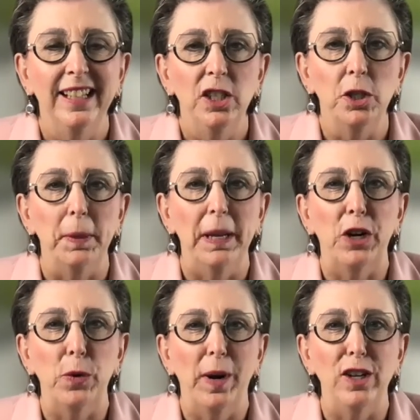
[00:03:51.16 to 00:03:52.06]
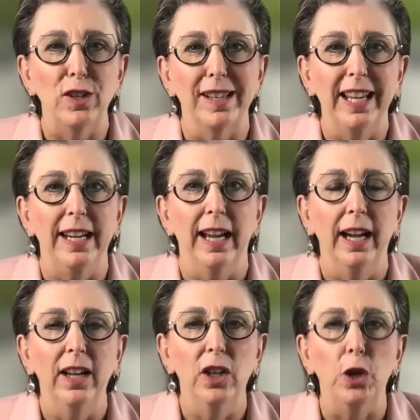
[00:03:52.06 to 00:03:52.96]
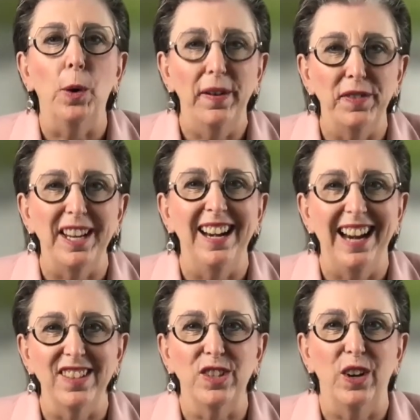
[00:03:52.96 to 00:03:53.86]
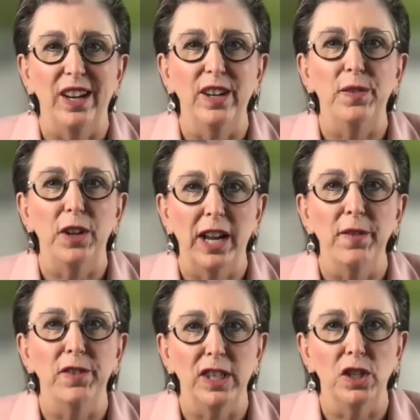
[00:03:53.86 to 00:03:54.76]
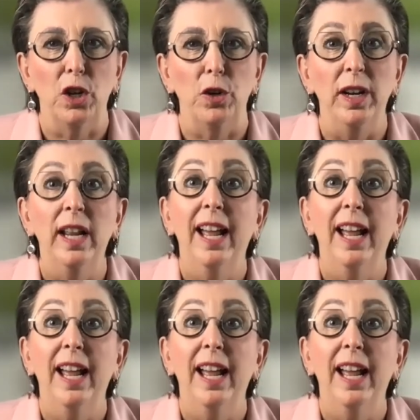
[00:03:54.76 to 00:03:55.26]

To be a courageous leader, you have to get outside of your comfort zone